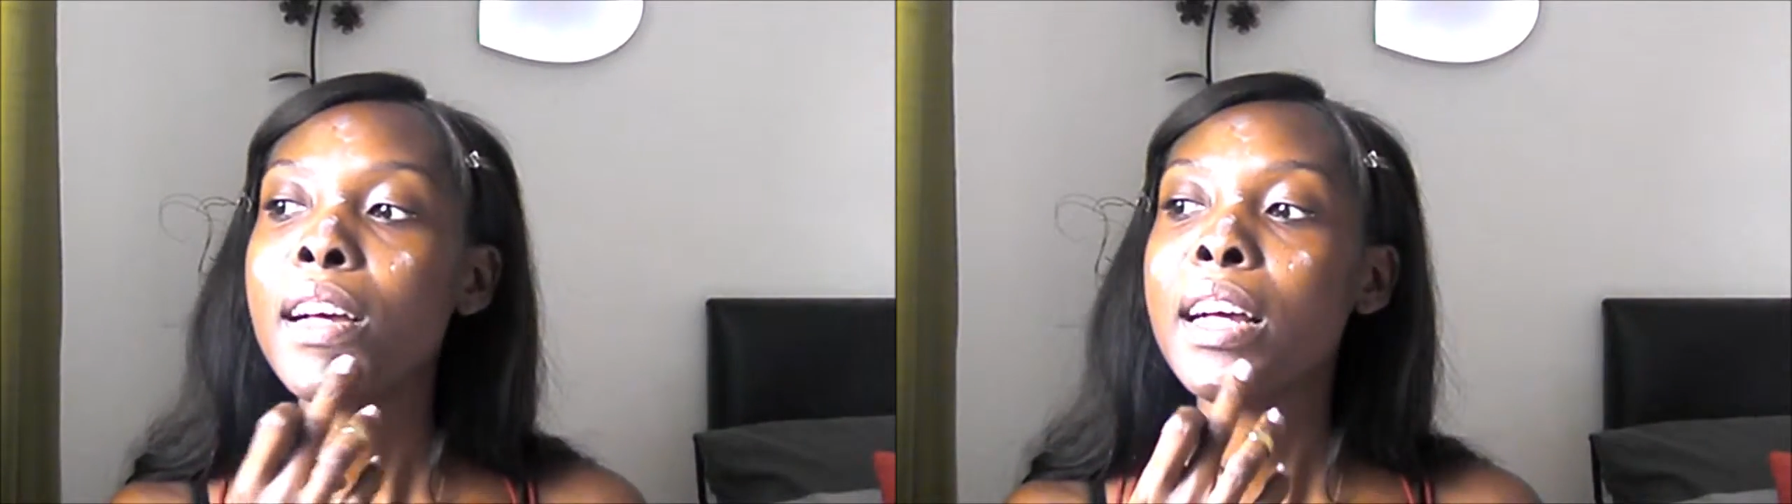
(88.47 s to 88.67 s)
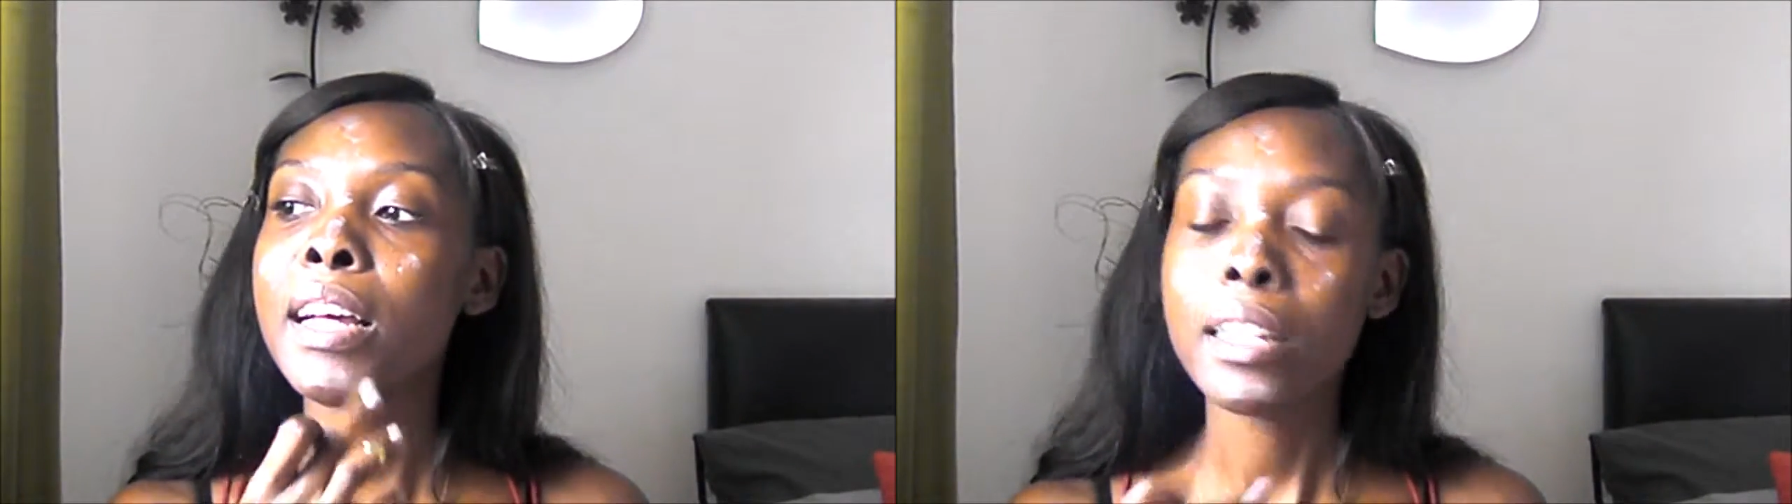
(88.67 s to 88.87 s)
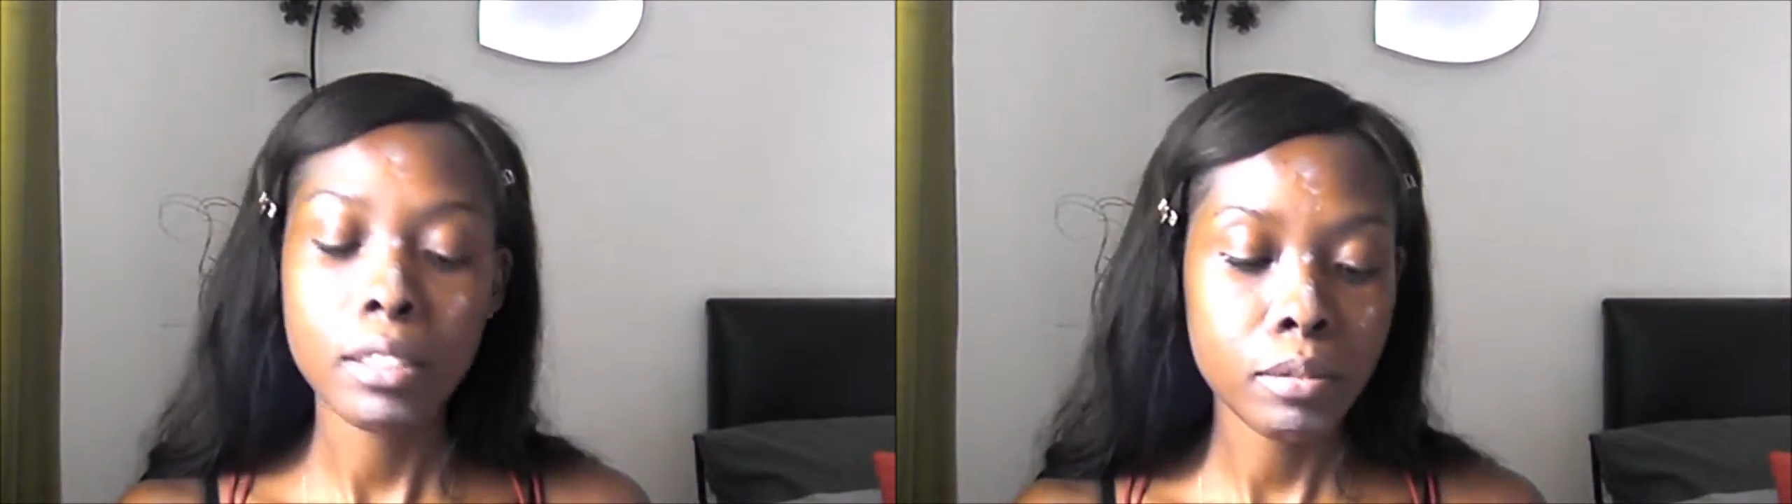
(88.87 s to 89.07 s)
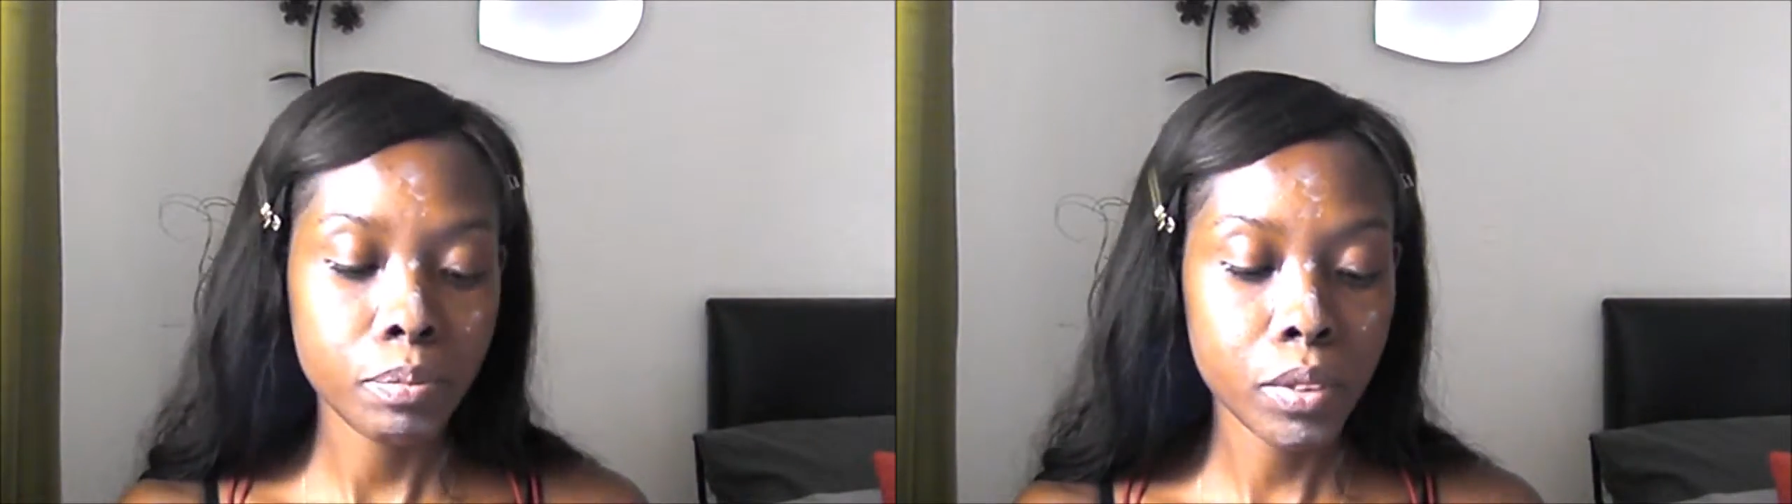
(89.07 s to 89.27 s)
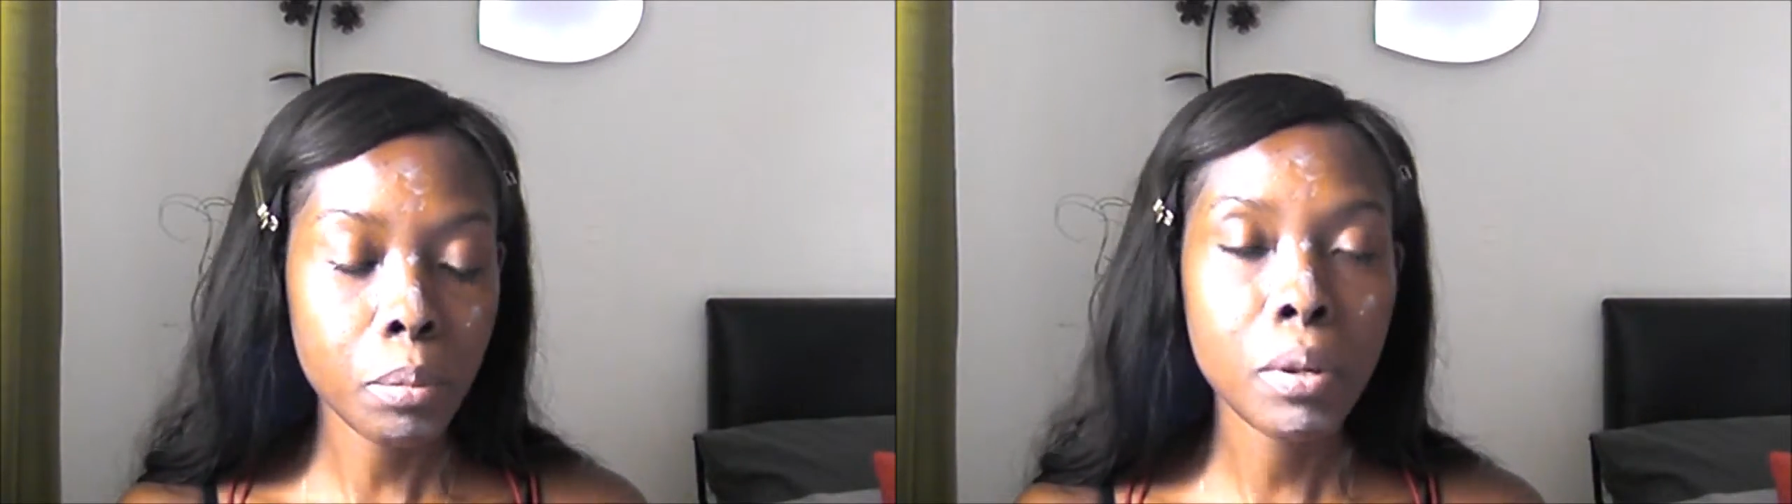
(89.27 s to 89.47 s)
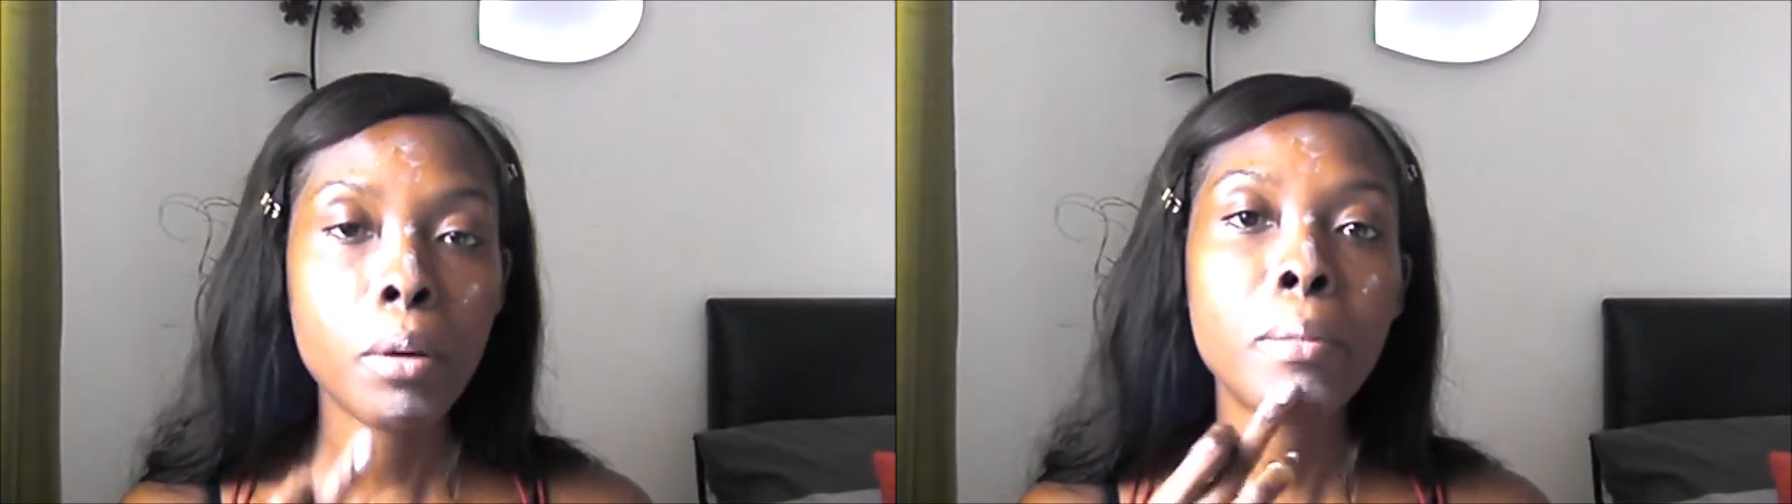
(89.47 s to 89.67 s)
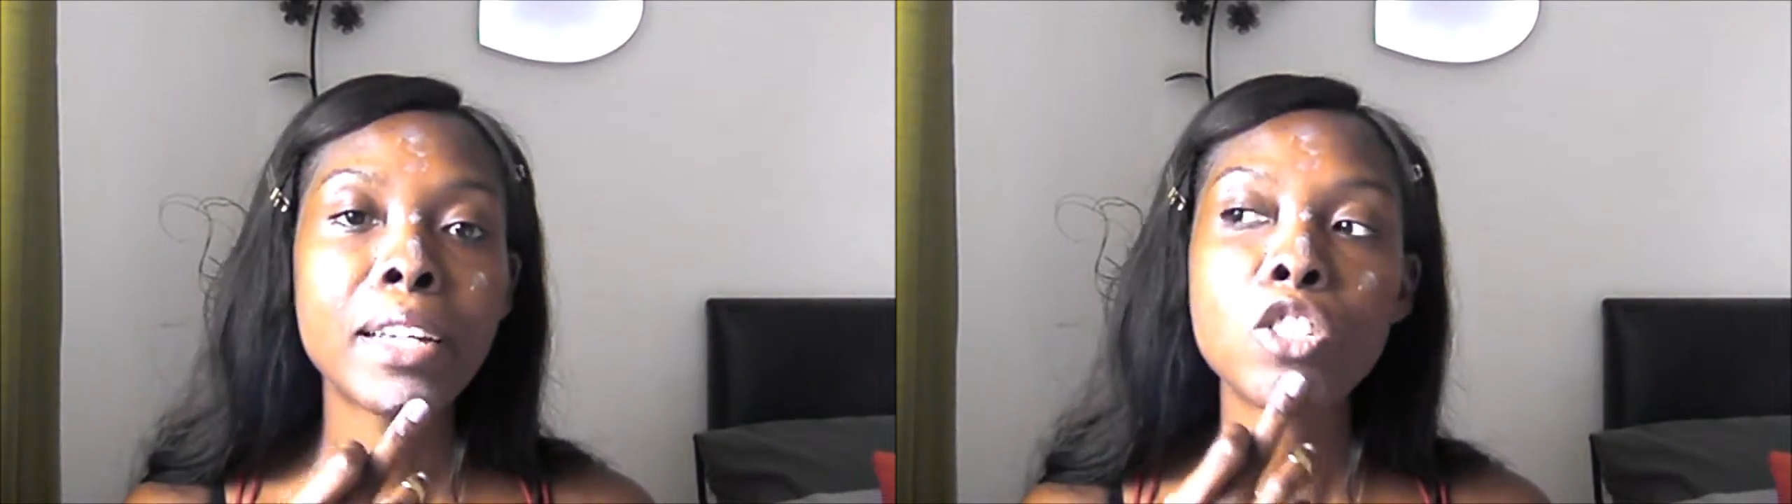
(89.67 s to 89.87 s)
and a bit on my